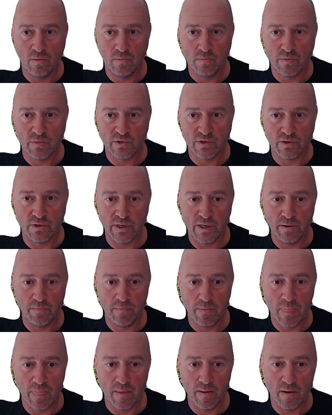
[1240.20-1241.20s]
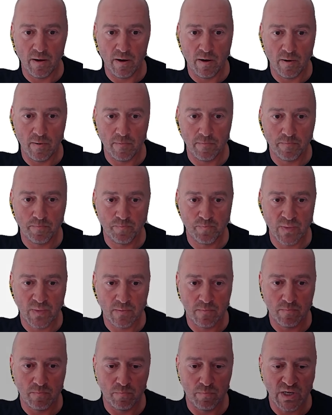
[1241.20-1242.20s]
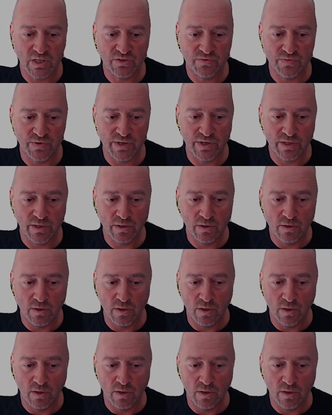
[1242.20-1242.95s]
sorry, batch 3